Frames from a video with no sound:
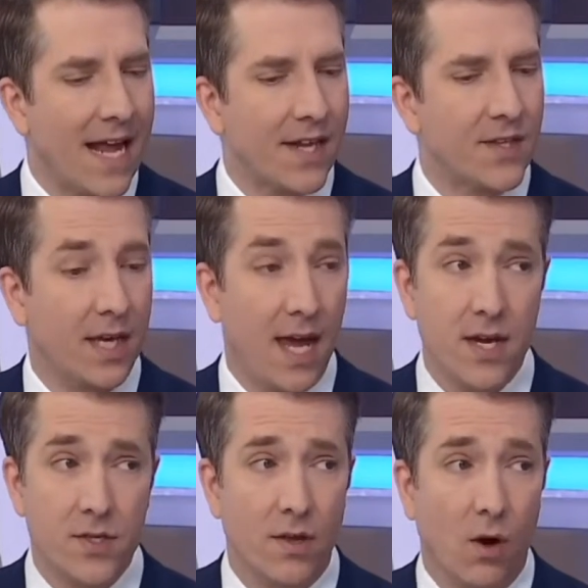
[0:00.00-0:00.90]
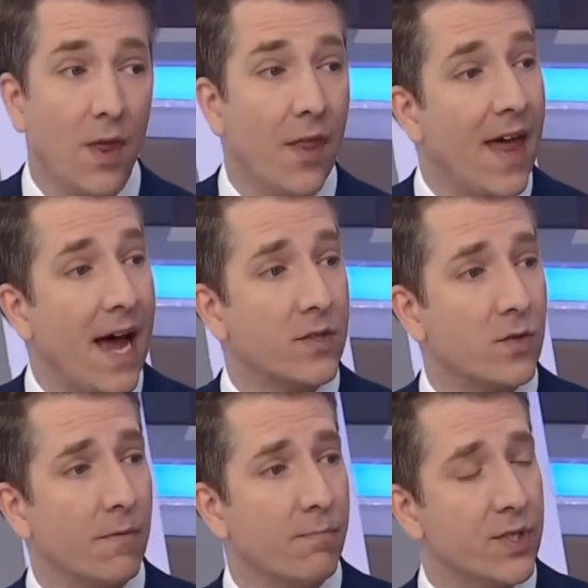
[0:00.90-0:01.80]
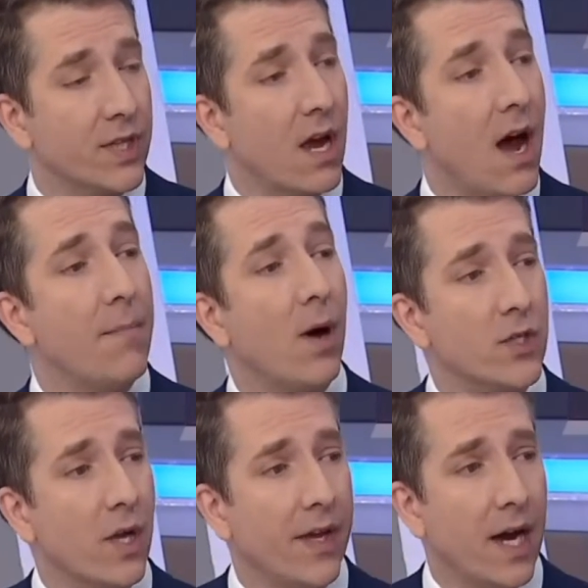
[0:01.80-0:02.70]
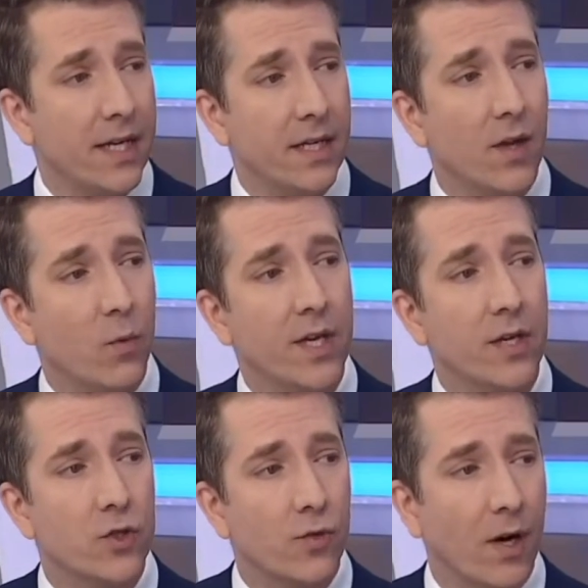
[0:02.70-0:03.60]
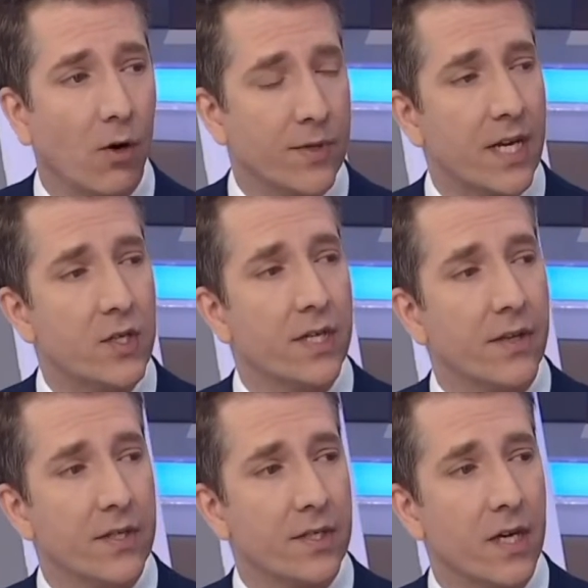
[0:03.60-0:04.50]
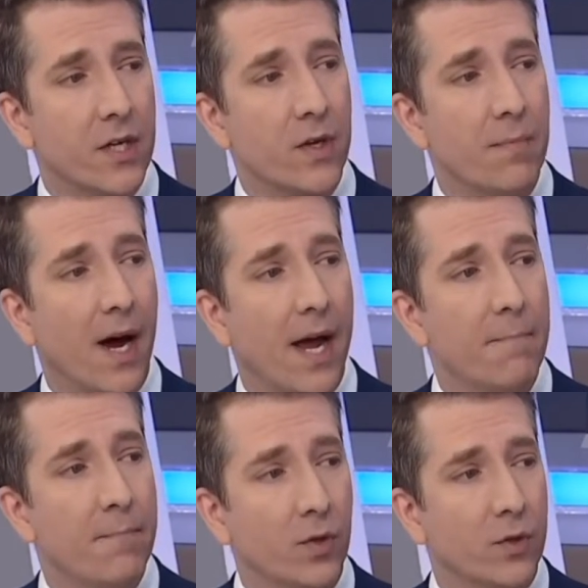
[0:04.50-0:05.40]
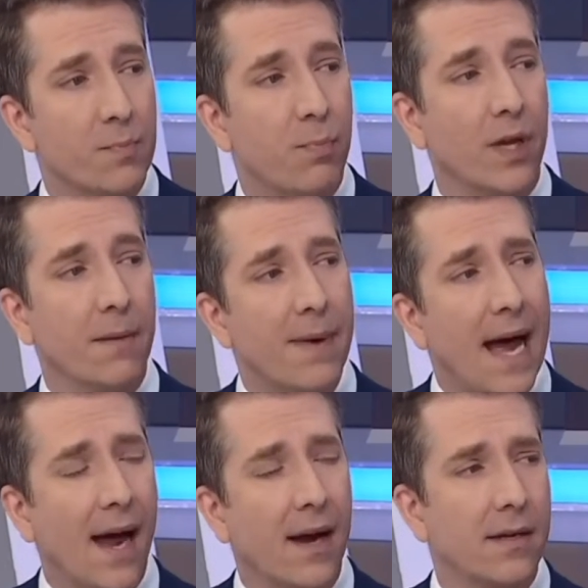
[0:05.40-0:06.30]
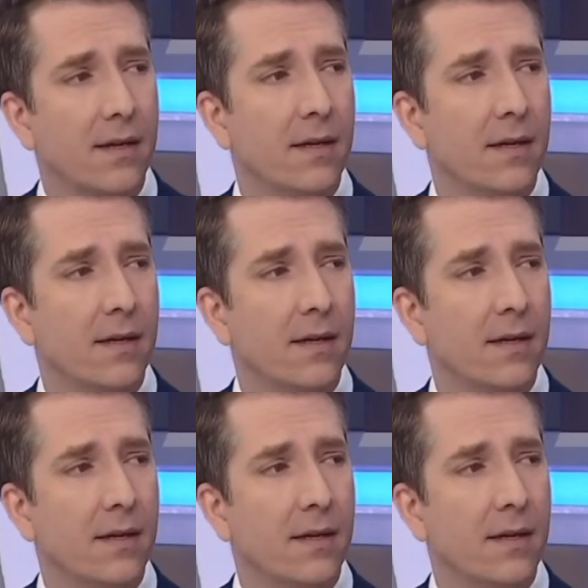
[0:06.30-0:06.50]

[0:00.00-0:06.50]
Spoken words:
If that's the case, though, then that sort of puts the kibosh on the idea that we could trigger a recession in this country by builders pulling back.